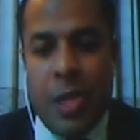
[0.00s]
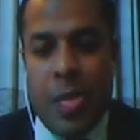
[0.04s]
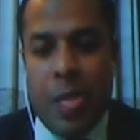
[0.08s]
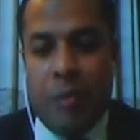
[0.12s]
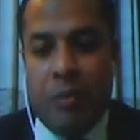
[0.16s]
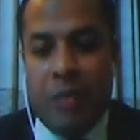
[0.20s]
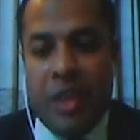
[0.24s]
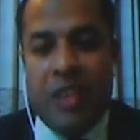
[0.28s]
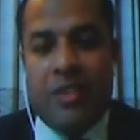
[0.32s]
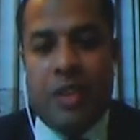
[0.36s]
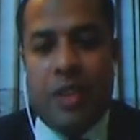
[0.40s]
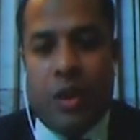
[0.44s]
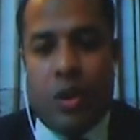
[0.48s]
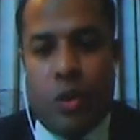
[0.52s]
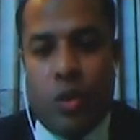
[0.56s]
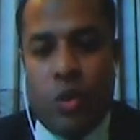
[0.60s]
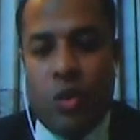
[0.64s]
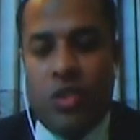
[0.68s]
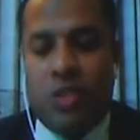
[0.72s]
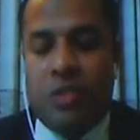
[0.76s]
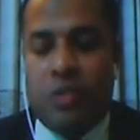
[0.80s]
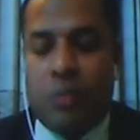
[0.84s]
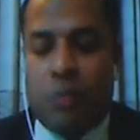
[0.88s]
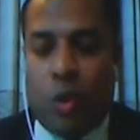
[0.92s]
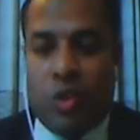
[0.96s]
means the
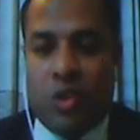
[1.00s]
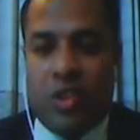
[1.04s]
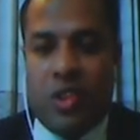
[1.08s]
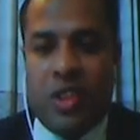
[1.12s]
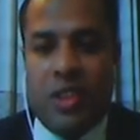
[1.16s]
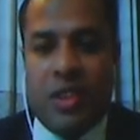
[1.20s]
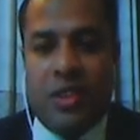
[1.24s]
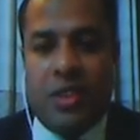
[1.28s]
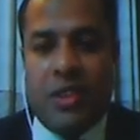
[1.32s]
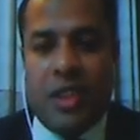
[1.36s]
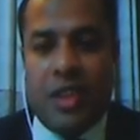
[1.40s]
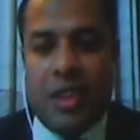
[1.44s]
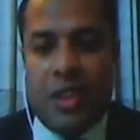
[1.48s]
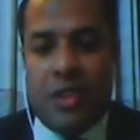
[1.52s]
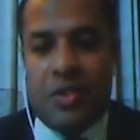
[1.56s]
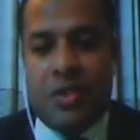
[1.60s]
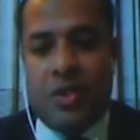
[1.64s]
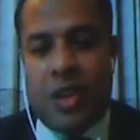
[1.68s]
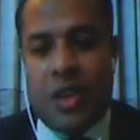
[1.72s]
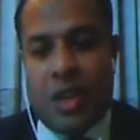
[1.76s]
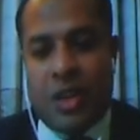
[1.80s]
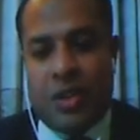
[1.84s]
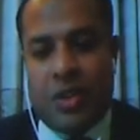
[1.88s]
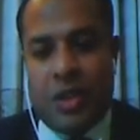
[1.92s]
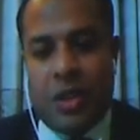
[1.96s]
rules, process, and
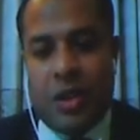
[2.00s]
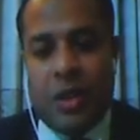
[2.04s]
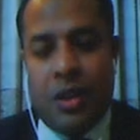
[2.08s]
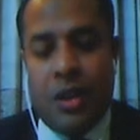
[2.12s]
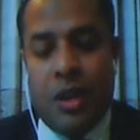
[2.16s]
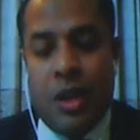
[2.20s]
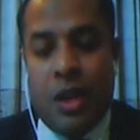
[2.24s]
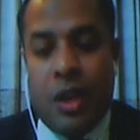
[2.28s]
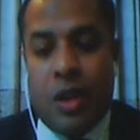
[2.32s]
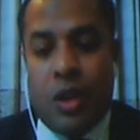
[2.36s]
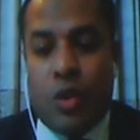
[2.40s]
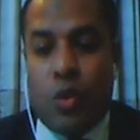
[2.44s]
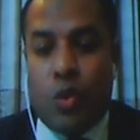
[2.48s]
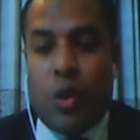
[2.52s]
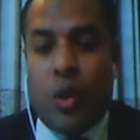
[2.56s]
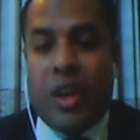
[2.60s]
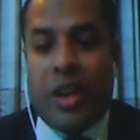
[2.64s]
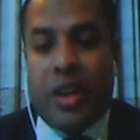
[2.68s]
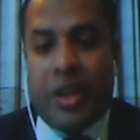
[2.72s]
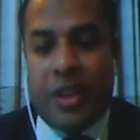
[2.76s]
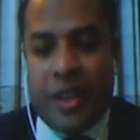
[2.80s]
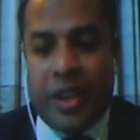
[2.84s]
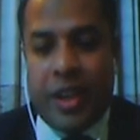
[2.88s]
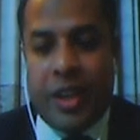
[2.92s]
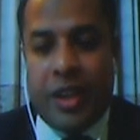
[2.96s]
structure to
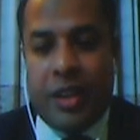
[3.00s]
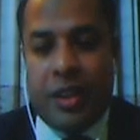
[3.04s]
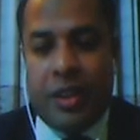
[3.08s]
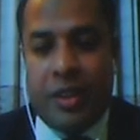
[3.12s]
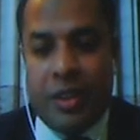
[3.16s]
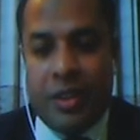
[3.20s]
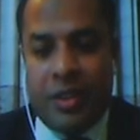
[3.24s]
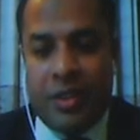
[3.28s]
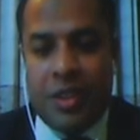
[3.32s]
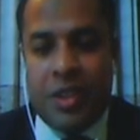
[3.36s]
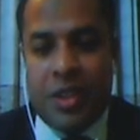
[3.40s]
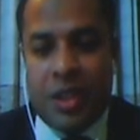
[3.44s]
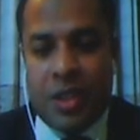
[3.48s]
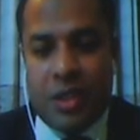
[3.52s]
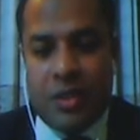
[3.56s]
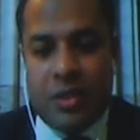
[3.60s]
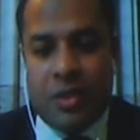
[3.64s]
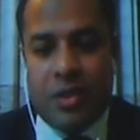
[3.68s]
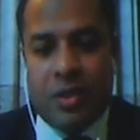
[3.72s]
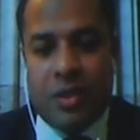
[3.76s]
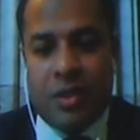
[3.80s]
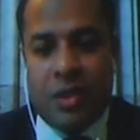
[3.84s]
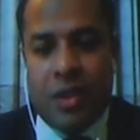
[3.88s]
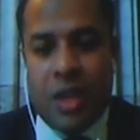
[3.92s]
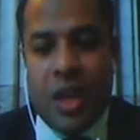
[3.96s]
undertake
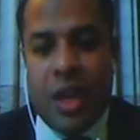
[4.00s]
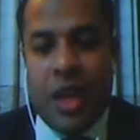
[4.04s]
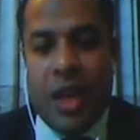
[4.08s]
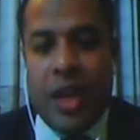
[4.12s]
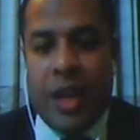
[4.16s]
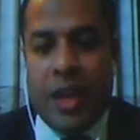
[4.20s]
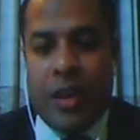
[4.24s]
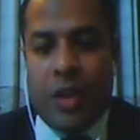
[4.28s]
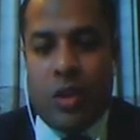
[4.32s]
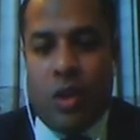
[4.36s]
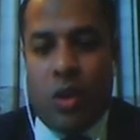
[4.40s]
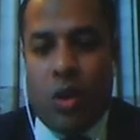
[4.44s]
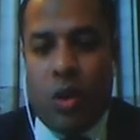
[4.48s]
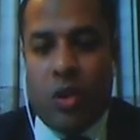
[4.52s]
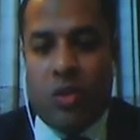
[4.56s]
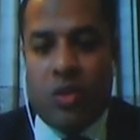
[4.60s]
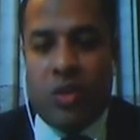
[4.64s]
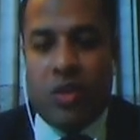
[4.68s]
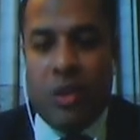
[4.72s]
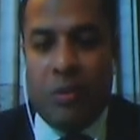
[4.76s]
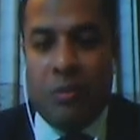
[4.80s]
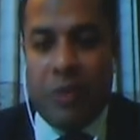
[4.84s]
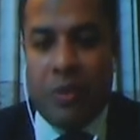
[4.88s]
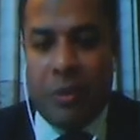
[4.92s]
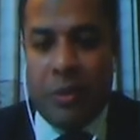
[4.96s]
decisions and
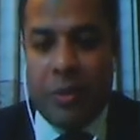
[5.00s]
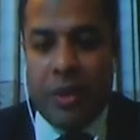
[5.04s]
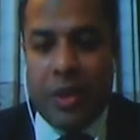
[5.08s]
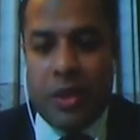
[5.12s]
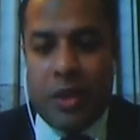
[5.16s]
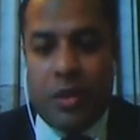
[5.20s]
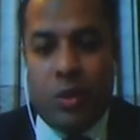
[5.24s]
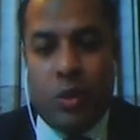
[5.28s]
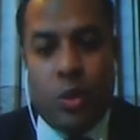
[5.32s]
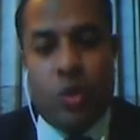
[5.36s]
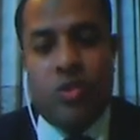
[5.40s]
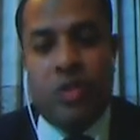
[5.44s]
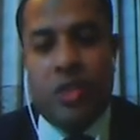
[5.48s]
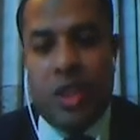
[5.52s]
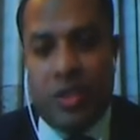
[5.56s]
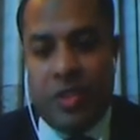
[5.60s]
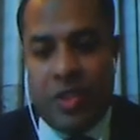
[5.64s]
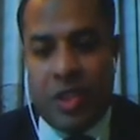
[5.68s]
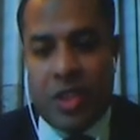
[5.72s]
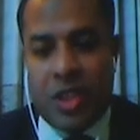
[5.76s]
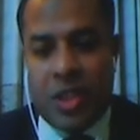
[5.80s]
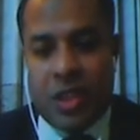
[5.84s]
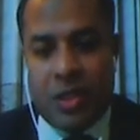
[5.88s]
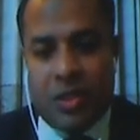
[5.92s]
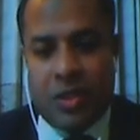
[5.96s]
also implement those
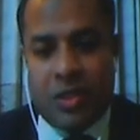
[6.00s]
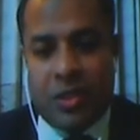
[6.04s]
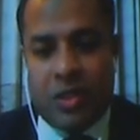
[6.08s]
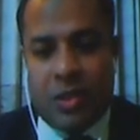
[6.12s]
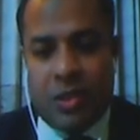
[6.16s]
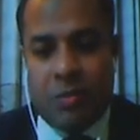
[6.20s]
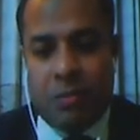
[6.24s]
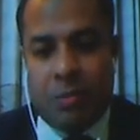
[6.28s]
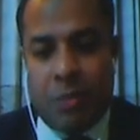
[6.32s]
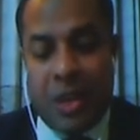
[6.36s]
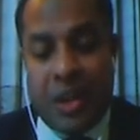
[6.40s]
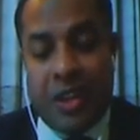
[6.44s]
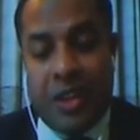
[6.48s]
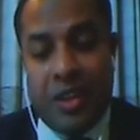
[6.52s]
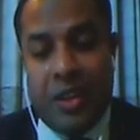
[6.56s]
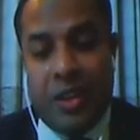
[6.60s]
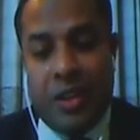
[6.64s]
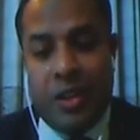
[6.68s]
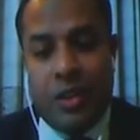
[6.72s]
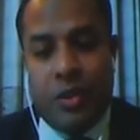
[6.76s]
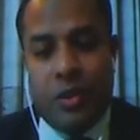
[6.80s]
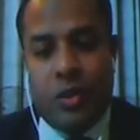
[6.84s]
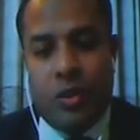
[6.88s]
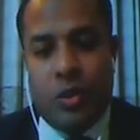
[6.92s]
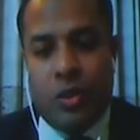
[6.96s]
decisions
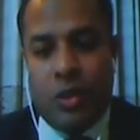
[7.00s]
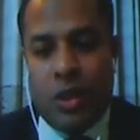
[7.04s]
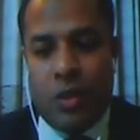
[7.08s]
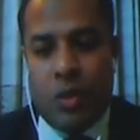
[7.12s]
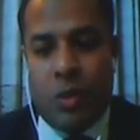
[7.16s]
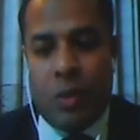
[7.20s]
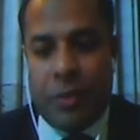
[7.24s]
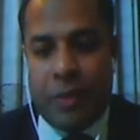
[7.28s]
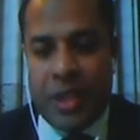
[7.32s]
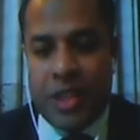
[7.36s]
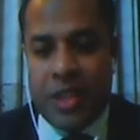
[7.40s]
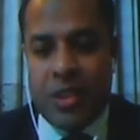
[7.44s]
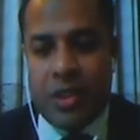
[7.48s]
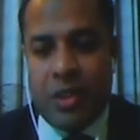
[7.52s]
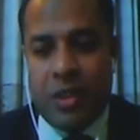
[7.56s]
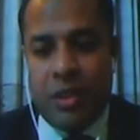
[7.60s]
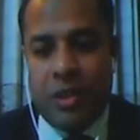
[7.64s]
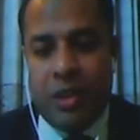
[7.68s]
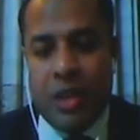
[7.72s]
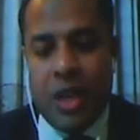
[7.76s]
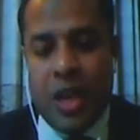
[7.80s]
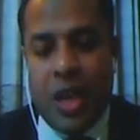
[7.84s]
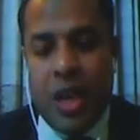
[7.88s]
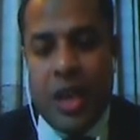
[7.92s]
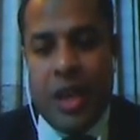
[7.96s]
pertaining to the
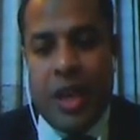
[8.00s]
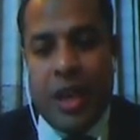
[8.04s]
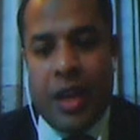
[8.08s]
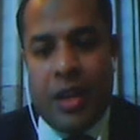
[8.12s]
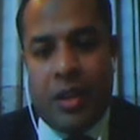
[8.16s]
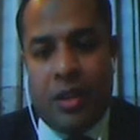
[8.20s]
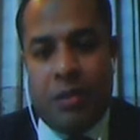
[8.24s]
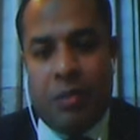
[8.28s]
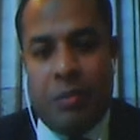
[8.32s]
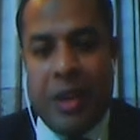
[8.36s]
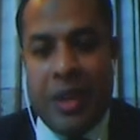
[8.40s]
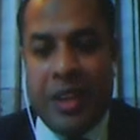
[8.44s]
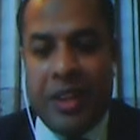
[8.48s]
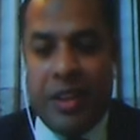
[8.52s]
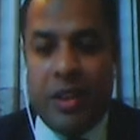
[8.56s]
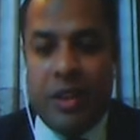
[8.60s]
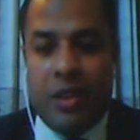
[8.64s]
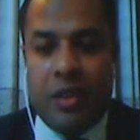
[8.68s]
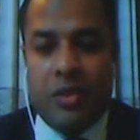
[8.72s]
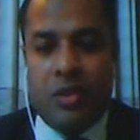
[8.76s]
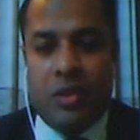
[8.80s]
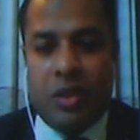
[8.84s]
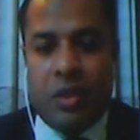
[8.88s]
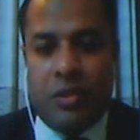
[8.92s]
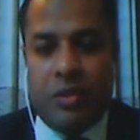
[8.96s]
operation and
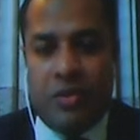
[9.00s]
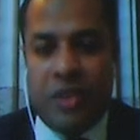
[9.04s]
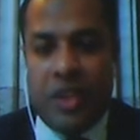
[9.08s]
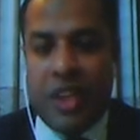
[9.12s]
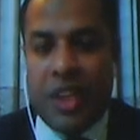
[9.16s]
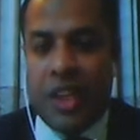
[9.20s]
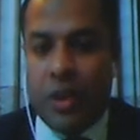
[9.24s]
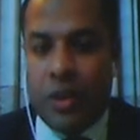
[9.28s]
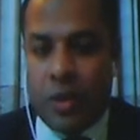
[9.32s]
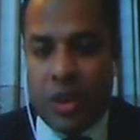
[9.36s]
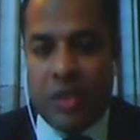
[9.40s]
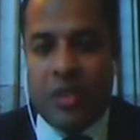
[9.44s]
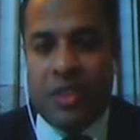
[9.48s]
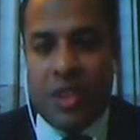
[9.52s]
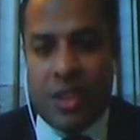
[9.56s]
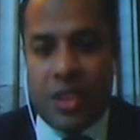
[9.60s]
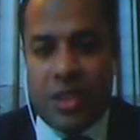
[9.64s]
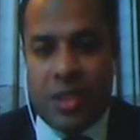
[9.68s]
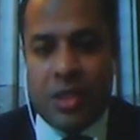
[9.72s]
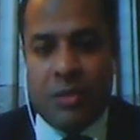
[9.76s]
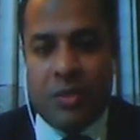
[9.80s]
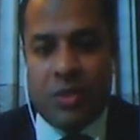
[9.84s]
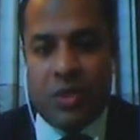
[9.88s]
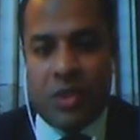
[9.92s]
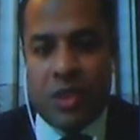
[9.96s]
maintenance of drinking water
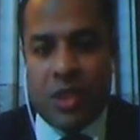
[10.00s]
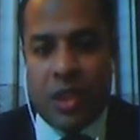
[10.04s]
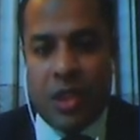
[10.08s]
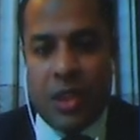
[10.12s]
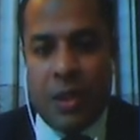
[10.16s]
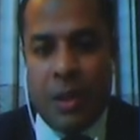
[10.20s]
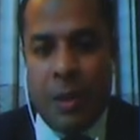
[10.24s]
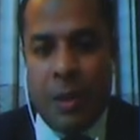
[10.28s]
systems.